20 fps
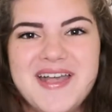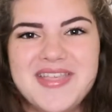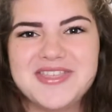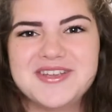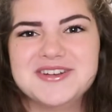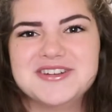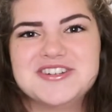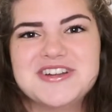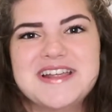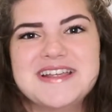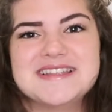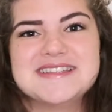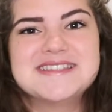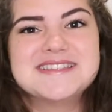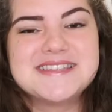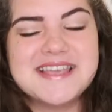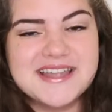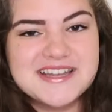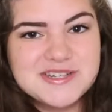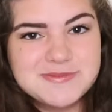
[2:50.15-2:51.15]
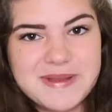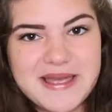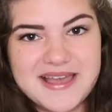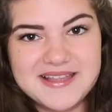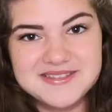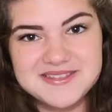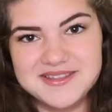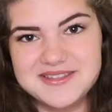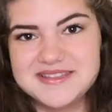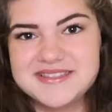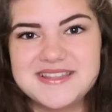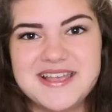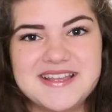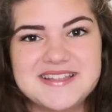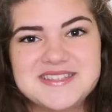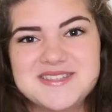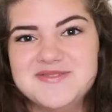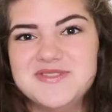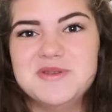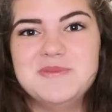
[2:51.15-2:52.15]
There are giant sketch pads on the
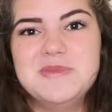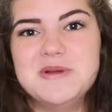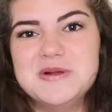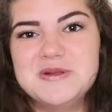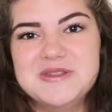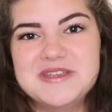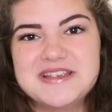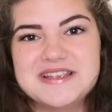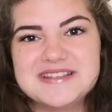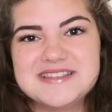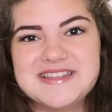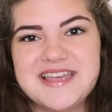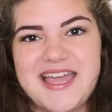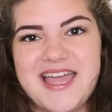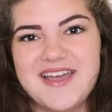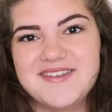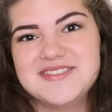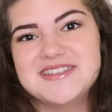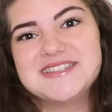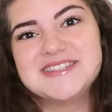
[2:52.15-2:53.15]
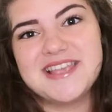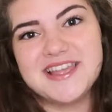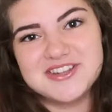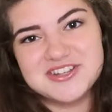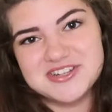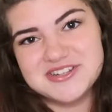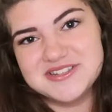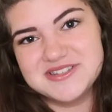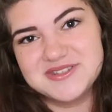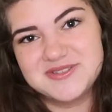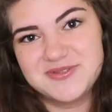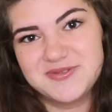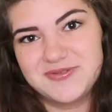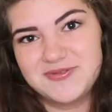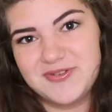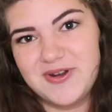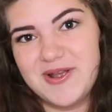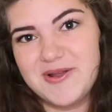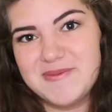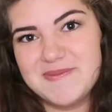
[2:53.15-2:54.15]
sides of the buildings that have sketches
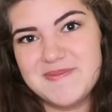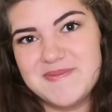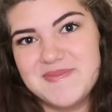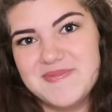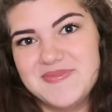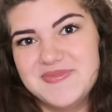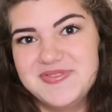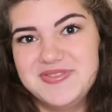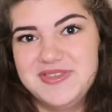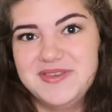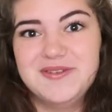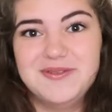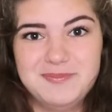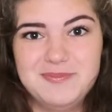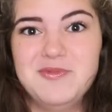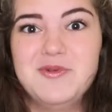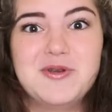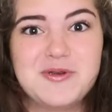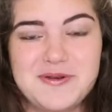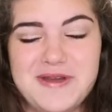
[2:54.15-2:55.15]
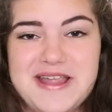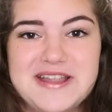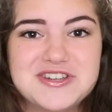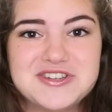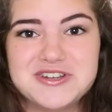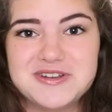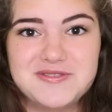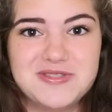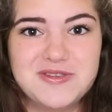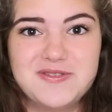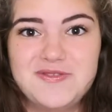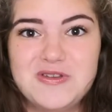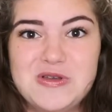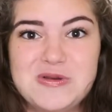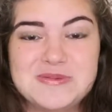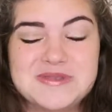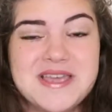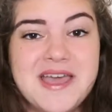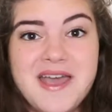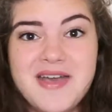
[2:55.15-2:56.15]
from the creation of the
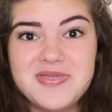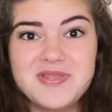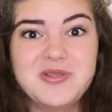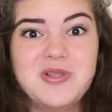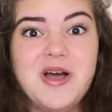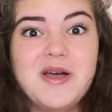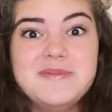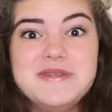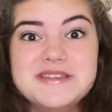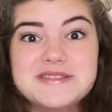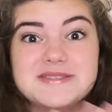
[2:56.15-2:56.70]
films. The lobby